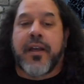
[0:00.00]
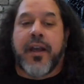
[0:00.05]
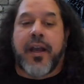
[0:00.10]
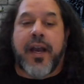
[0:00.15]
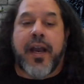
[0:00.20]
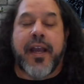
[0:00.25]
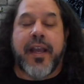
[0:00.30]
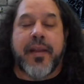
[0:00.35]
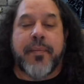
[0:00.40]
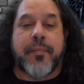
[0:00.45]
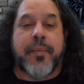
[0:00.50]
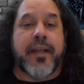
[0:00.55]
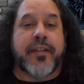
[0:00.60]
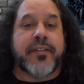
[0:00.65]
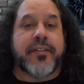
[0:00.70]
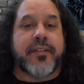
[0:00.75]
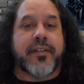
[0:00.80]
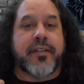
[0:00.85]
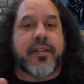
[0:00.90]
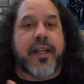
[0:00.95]
I had
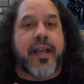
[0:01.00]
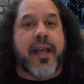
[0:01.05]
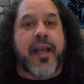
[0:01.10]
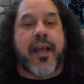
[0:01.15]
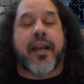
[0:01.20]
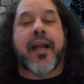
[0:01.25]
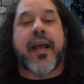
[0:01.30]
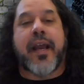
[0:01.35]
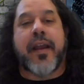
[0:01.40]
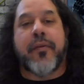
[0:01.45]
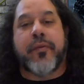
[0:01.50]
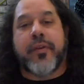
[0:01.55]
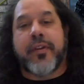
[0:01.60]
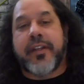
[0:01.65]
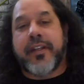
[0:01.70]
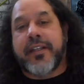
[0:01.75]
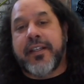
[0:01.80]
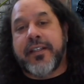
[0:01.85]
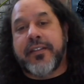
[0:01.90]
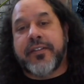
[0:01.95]
mentioned that I really
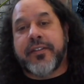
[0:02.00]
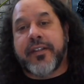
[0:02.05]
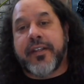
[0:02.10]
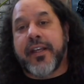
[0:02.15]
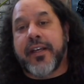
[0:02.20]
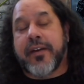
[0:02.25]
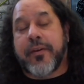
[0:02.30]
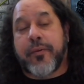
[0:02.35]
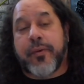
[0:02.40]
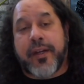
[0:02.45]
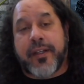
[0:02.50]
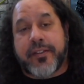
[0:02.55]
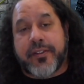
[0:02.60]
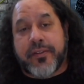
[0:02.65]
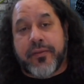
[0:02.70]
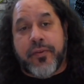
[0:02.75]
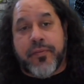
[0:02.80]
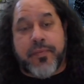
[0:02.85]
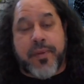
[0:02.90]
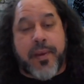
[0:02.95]
need to get aggressive
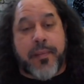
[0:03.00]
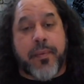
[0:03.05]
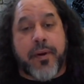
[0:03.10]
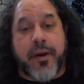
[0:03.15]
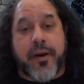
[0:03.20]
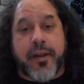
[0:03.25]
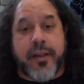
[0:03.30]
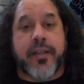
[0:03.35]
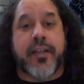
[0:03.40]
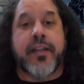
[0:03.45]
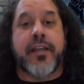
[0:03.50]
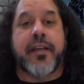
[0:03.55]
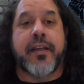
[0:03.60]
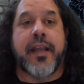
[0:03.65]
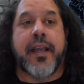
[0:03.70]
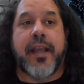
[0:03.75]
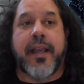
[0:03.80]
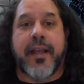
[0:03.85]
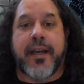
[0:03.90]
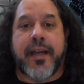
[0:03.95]
with my marketing,
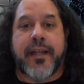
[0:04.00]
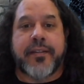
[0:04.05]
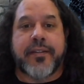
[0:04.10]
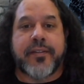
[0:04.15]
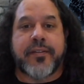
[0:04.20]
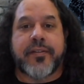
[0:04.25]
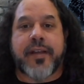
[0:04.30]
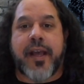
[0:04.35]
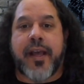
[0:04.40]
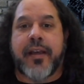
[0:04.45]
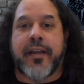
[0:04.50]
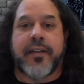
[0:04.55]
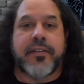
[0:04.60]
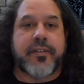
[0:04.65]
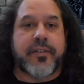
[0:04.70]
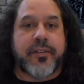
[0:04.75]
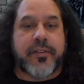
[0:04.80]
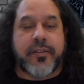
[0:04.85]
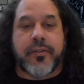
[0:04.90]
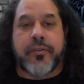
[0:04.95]
and I
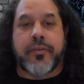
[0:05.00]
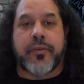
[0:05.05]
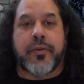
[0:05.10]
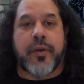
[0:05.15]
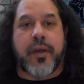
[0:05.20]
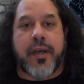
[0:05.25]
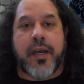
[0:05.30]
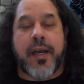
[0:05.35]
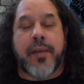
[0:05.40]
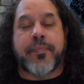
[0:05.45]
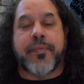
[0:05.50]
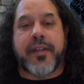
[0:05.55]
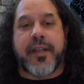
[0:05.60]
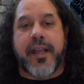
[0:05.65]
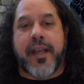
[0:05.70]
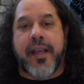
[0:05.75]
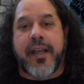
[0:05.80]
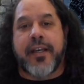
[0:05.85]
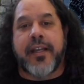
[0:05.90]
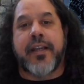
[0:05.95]
decided to up the
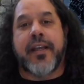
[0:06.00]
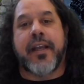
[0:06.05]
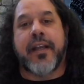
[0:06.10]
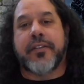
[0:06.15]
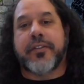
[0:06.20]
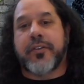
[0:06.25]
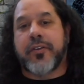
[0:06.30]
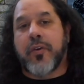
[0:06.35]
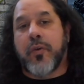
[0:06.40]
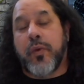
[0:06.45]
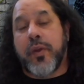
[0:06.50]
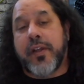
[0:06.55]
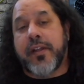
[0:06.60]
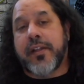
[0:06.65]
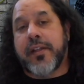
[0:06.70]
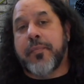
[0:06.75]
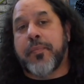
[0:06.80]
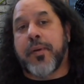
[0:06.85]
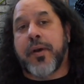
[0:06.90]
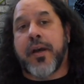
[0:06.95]
ante and do a
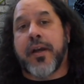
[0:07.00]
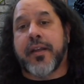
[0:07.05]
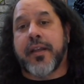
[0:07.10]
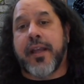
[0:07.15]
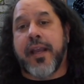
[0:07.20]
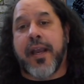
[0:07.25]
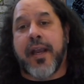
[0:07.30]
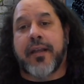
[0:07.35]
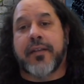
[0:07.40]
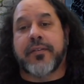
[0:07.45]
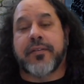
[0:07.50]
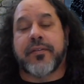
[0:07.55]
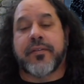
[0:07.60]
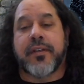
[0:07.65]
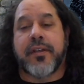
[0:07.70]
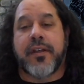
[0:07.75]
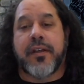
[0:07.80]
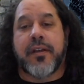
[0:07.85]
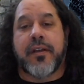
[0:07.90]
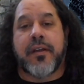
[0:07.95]
weekly podcast
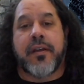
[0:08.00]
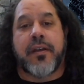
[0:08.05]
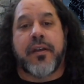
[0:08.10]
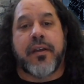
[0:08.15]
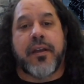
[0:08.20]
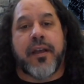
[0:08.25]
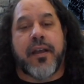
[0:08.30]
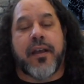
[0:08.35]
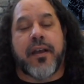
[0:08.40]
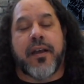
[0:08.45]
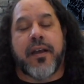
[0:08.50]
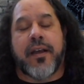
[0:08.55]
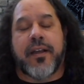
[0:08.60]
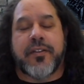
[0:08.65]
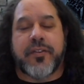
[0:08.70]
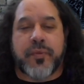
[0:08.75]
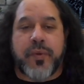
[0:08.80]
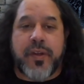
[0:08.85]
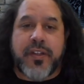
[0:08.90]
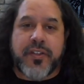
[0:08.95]

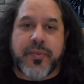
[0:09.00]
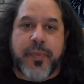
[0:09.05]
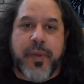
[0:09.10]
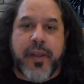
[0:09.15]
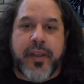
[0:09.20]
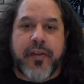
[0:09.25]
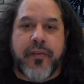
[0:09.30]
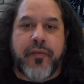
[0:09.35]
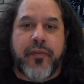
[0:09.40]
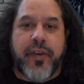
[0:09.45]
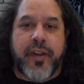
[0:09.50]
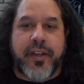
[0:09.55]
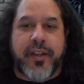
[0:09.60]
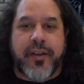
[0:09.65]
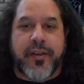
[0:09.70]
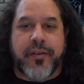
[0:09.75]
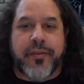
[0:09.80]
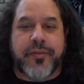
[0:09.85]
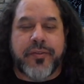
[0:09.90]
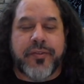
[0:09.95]
as well as making videos.